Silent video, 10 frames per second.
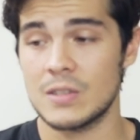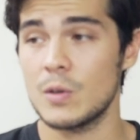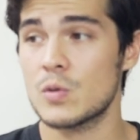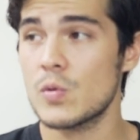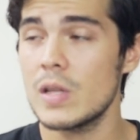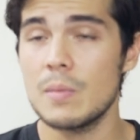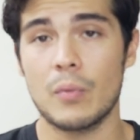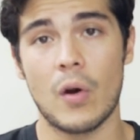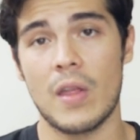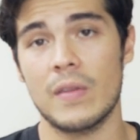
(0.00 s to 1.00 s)
So it's really
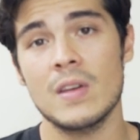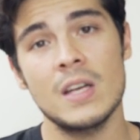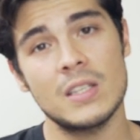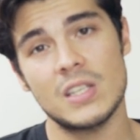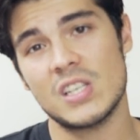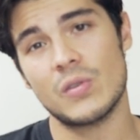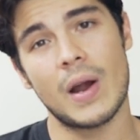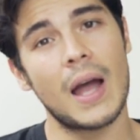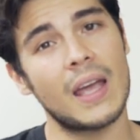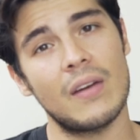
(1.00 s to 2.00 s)
important to track